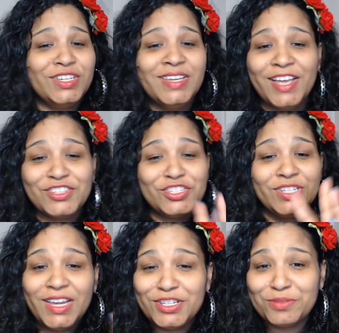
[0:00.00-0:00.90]
has
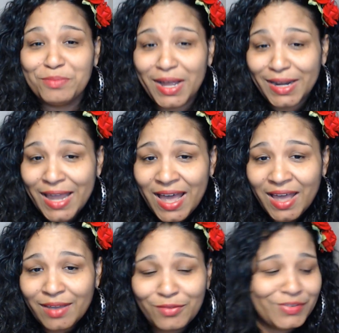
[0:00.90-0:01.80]
changed my
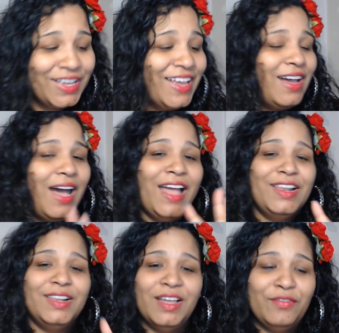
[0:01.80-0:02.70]
life. I
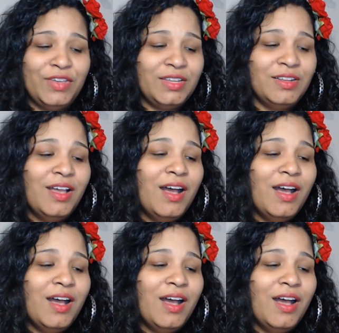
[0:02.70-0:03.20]
love it.